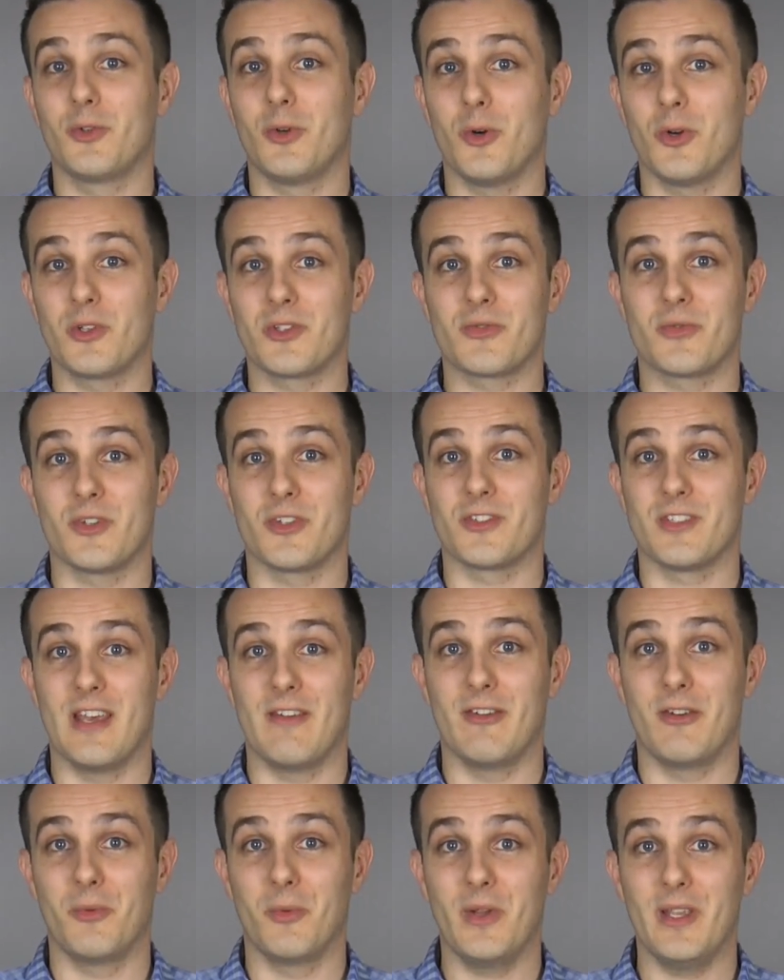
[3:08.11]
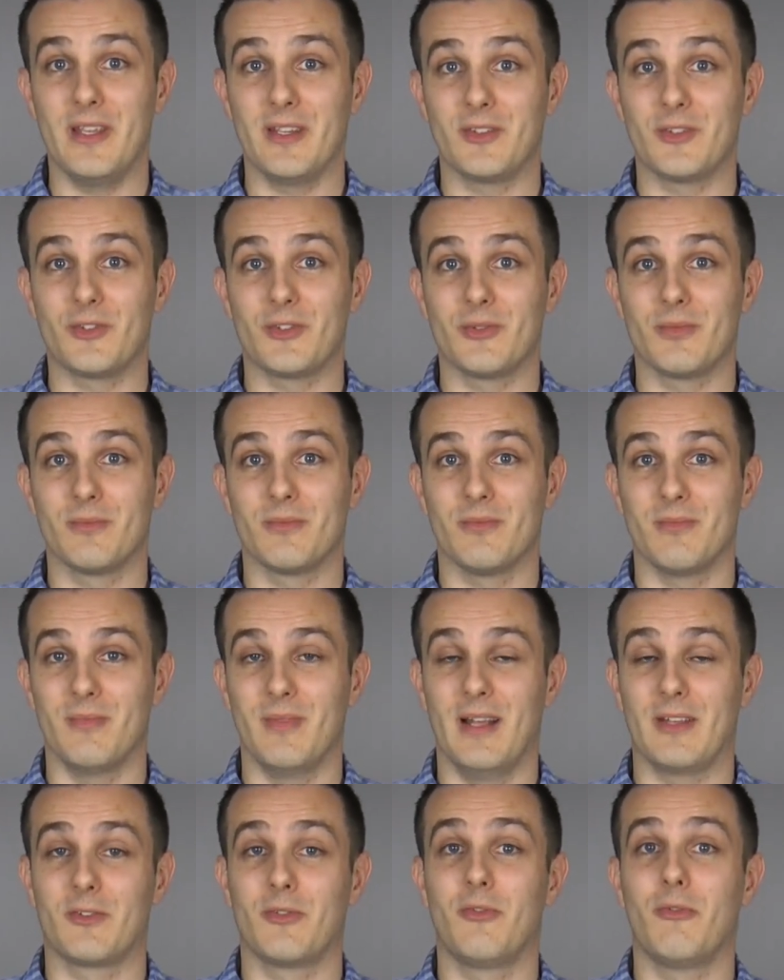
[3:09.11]
course for 7 weeks.
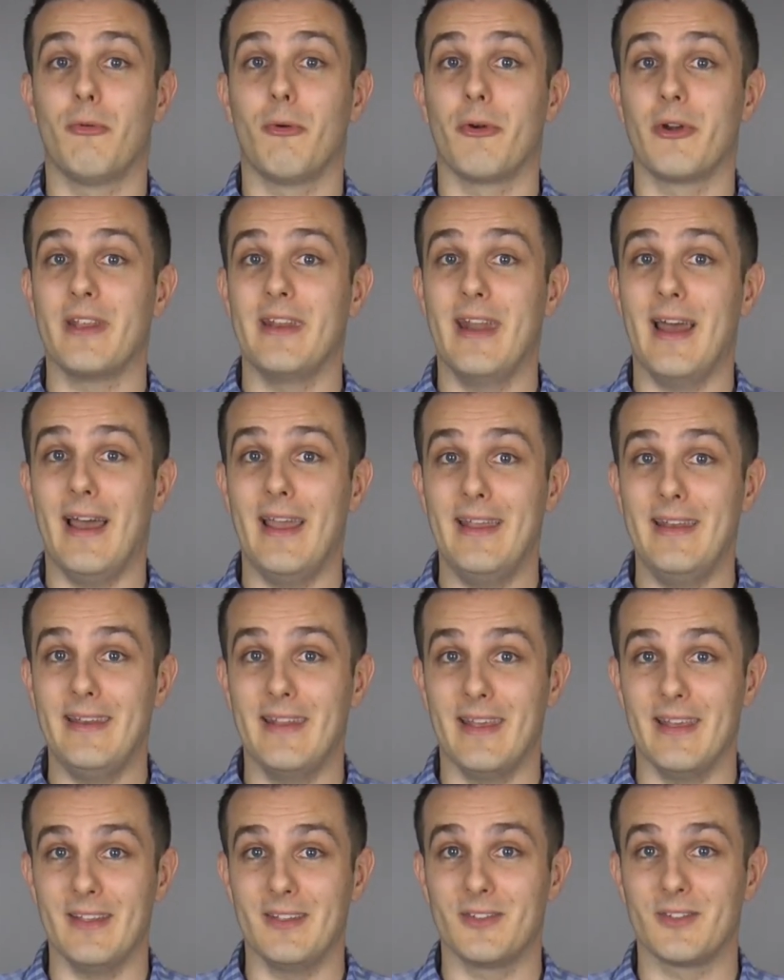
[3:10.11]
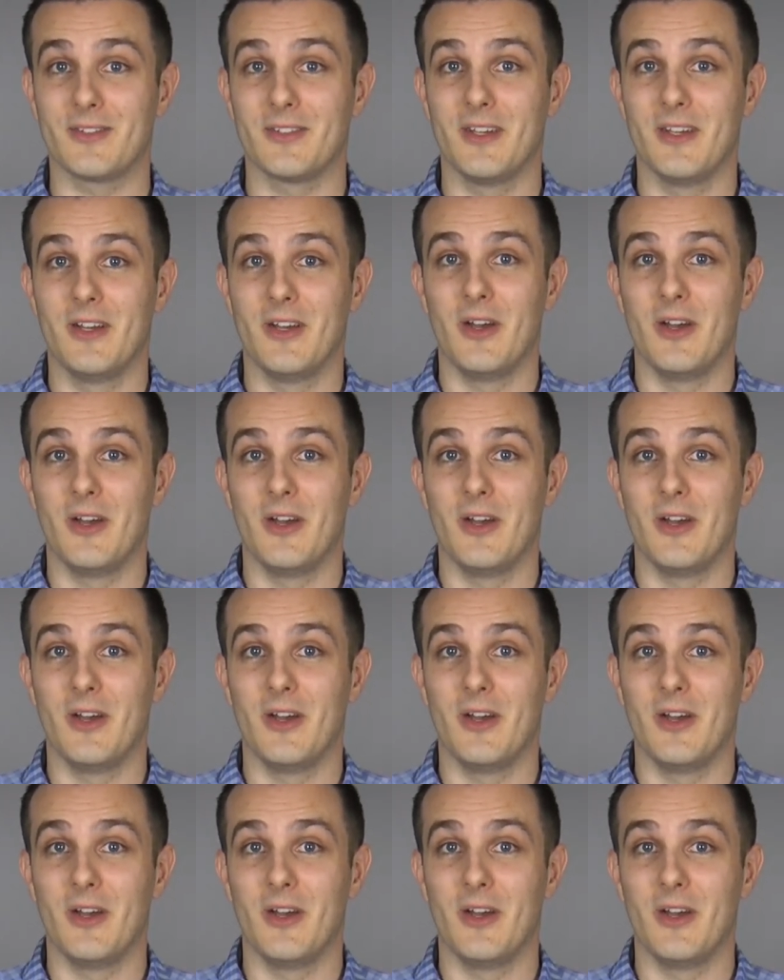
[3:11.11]
That's 49 days.